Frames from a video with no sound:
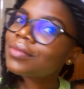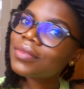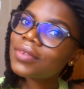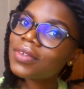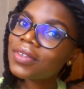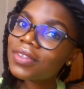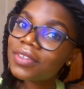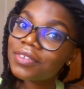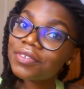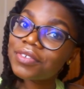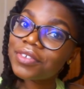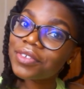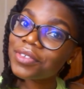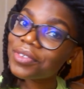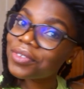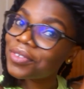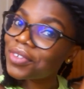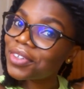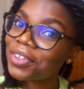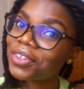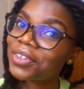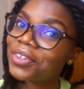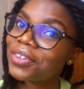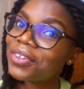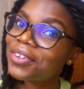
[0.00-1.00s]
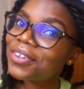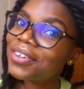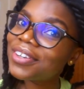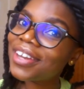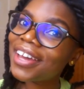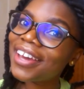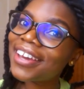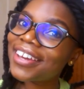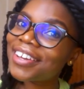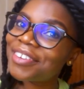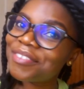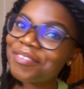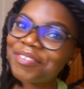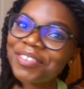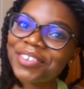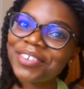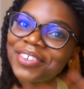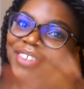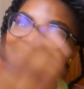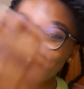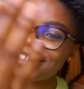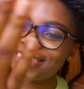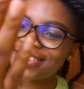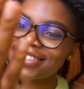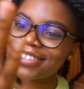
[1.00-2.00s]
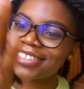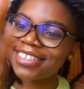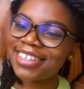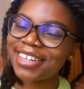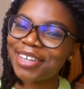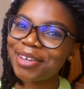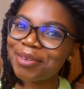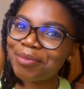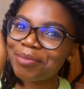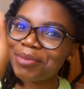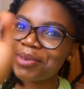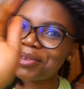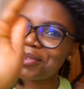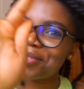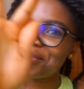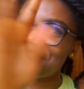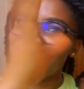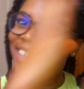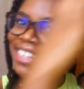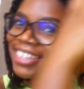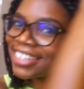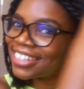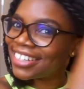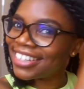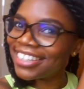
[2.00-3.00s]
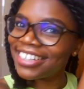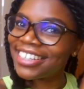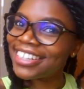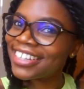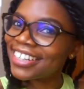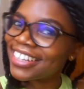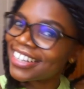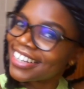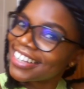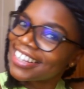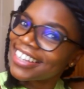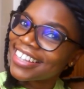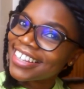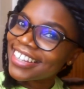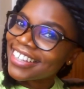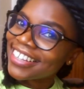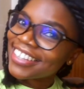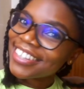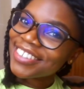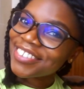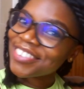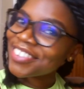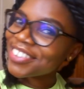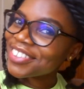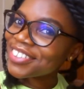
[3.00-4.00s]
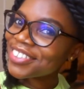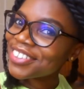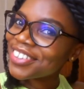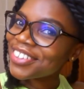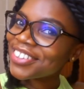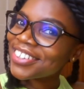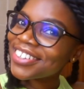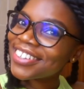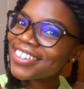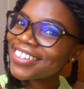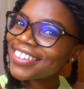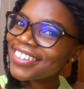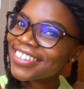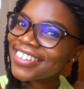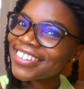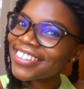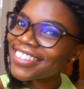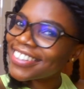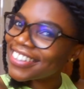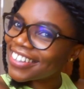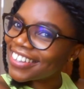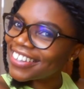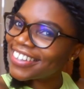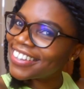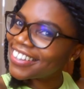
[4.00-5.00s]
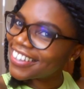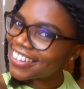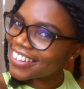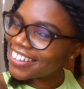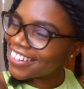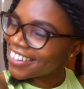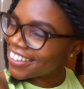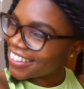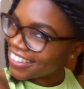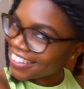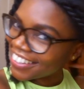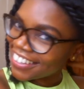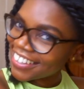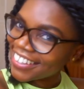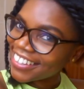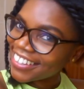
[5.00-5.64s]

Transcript: This feels really good. I can feel the slip already. It feels